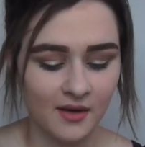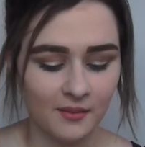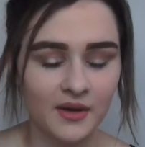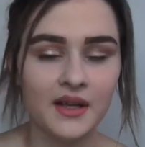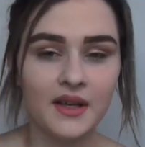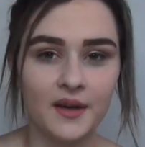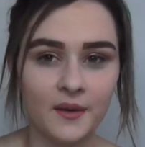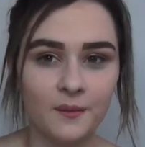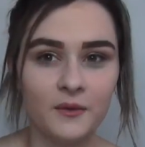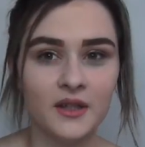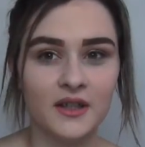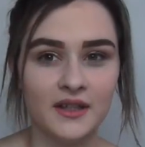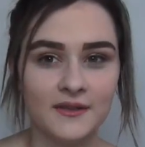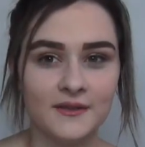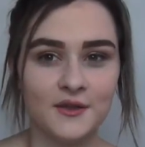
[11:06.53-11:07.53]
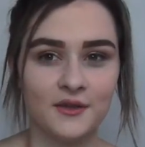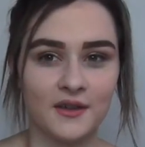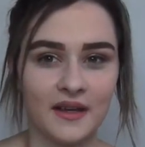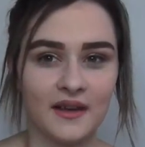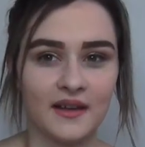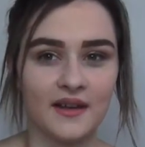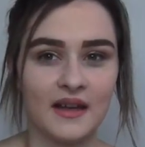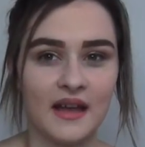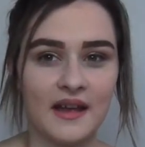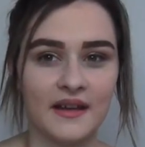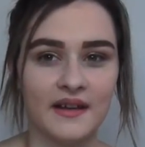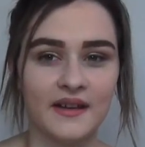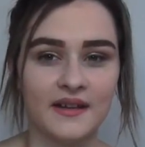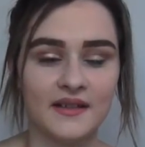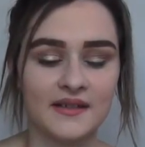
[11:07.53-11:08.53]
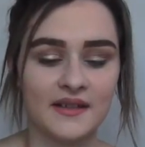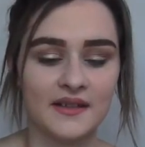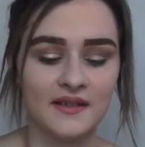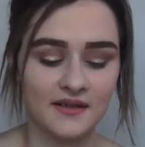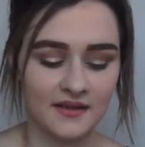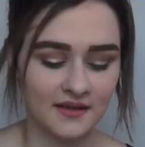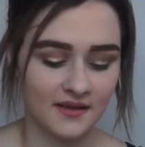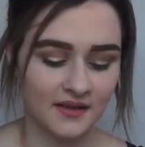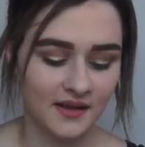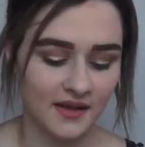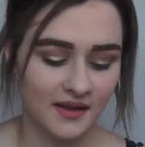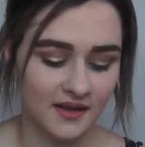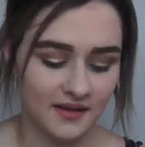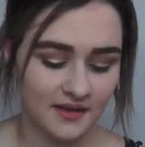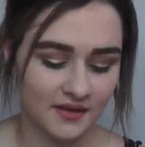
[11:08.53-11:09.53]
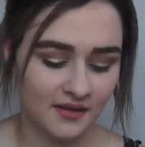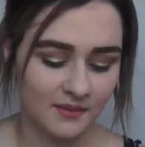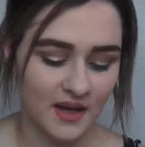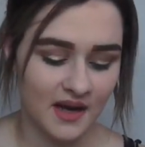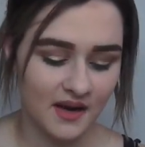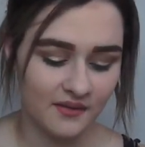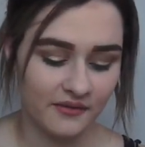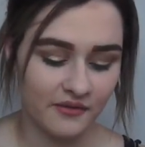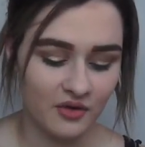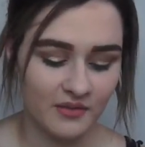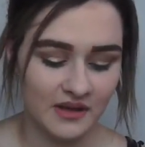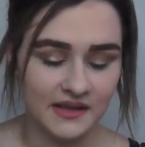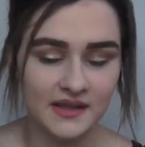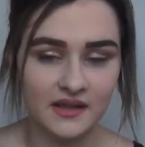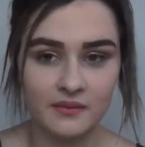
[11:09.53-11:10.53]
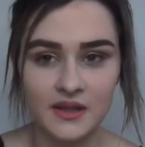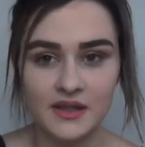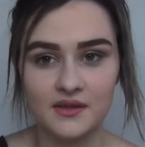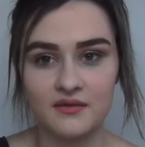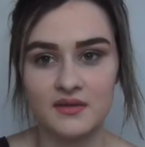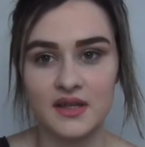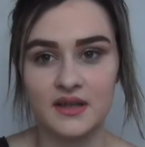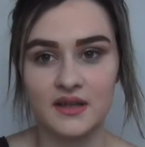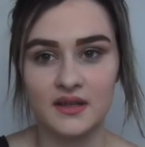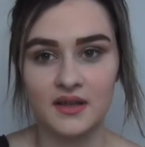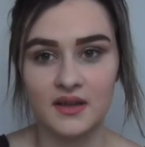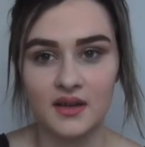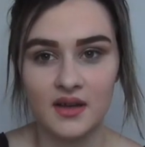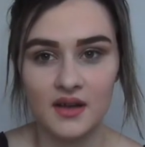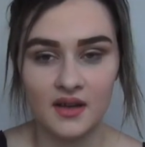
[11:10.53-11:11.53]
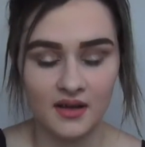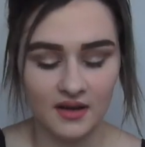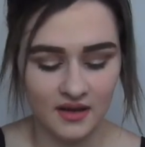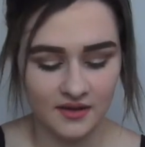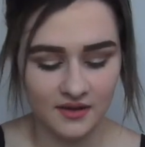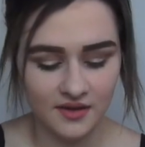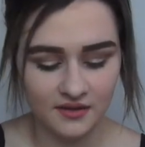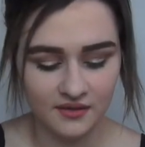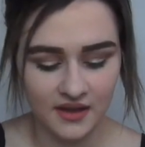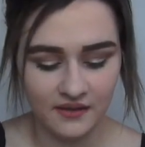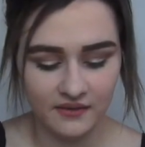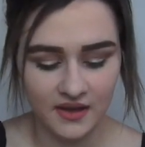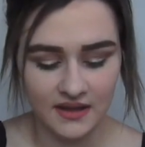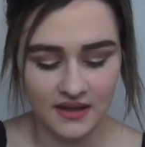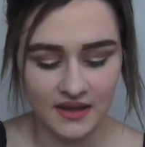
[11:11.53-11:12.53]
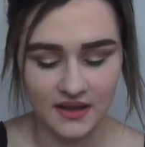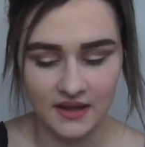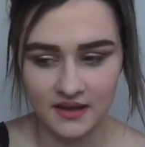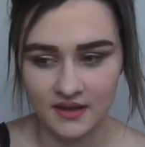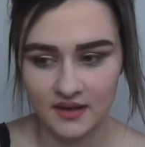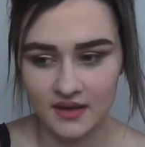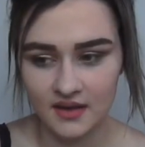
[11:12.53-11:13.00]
But yeah, I'm really enjoying it and yeah, so about four months I've been doing it. I don't do it every day.